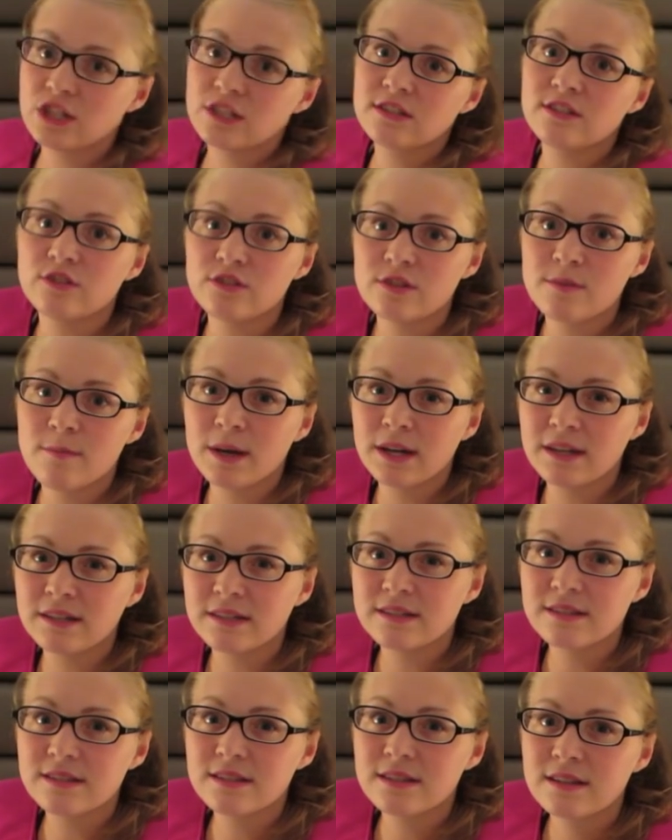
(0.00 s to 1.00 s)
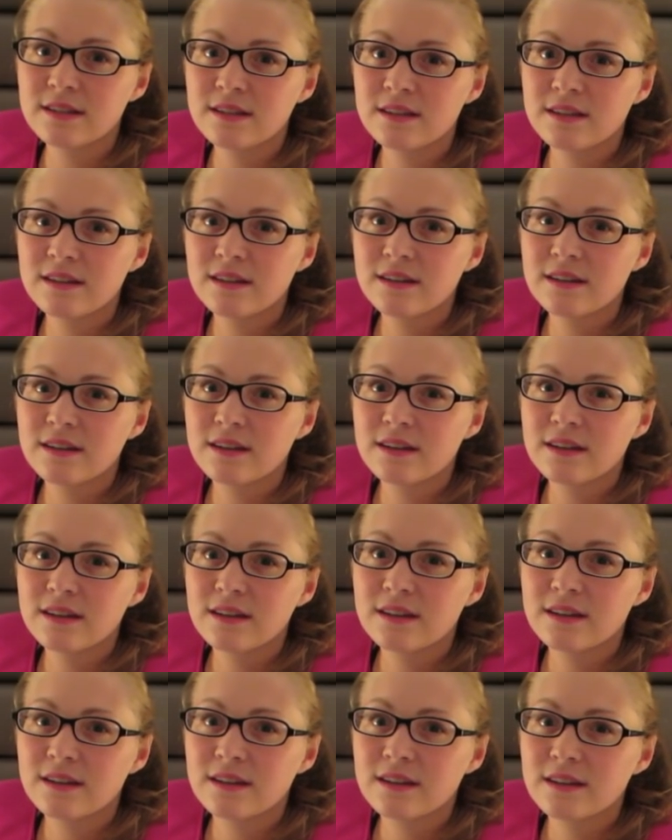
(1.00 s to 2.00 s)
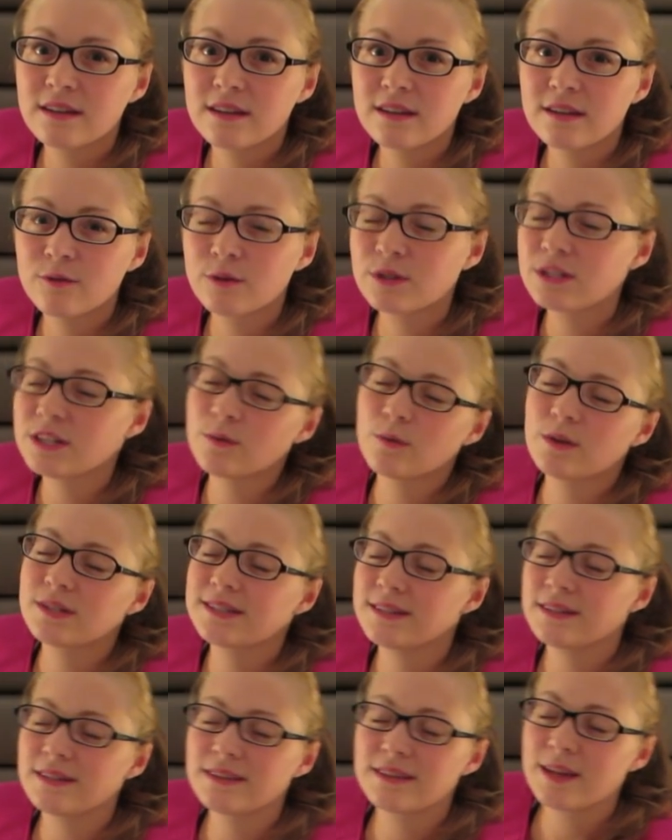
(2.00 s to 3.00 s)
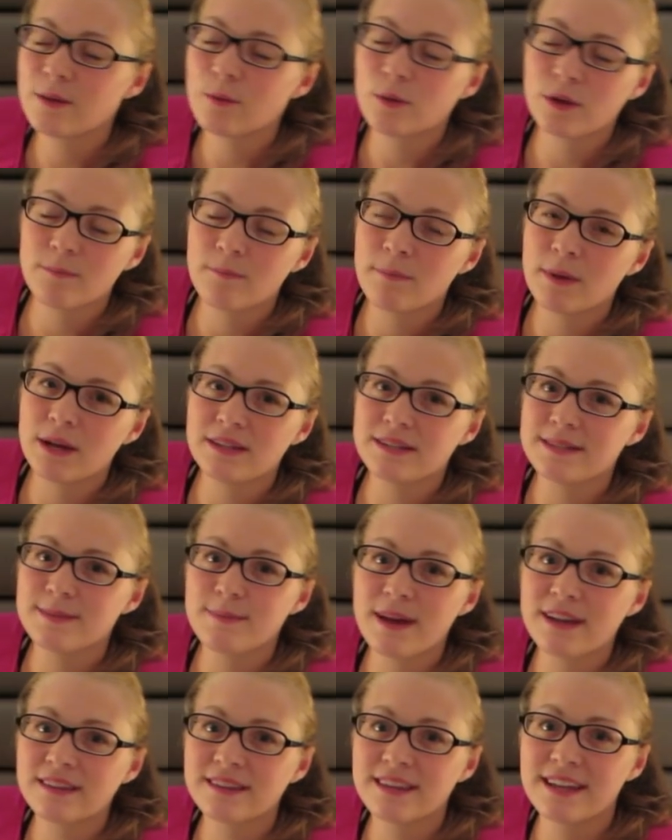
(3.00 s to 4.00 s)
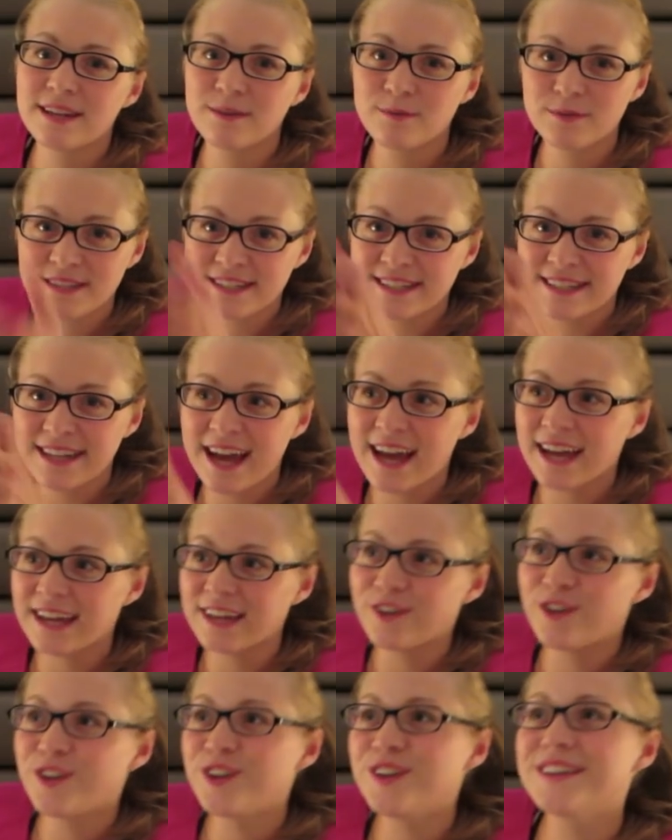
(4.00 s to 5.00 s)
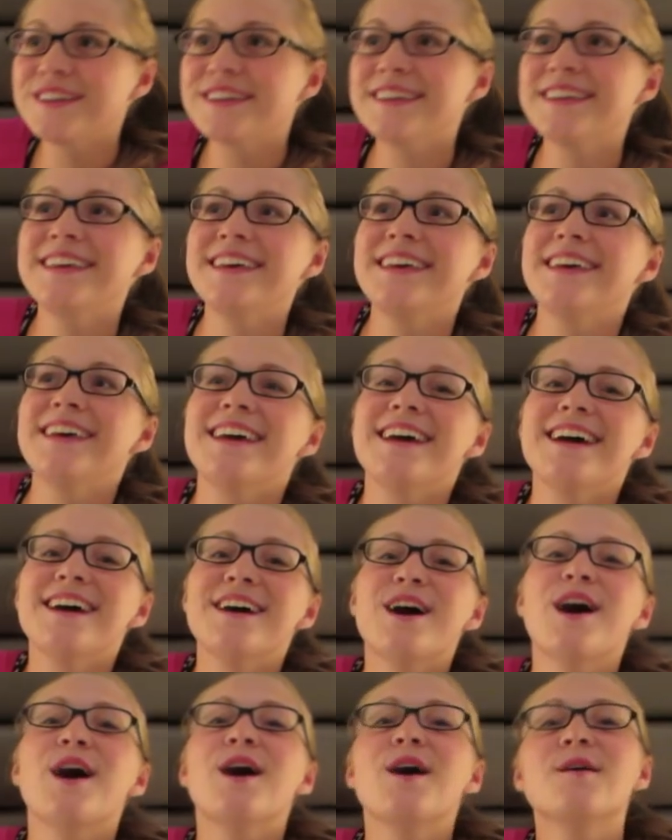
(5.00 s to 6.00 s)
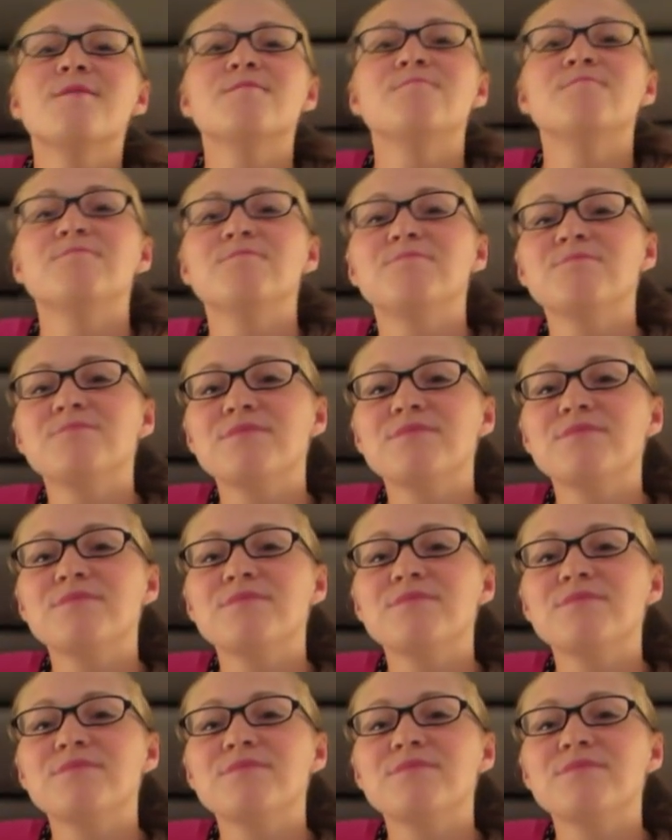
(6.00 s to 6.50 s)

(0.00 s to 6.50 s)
just use the buttons, which it wasn't. They weren't buttons back then, it was a dial. Um,